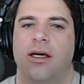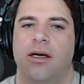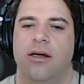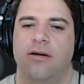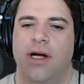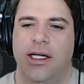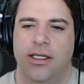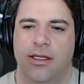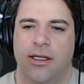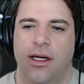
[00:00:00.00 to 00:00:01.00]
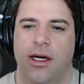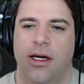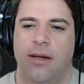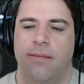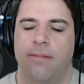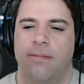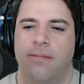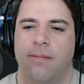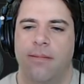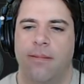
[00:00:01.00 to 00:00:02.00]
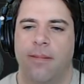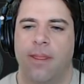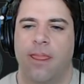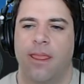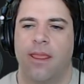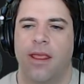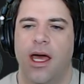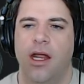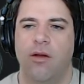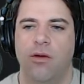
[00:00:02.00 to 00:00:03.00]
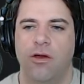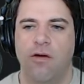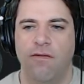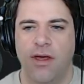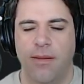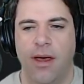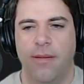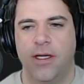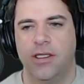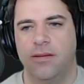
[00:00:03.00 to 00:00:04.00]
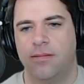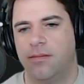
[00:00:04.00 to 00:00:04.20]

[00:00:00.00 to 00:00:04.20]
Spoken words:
All right. I don't know what UVMM is.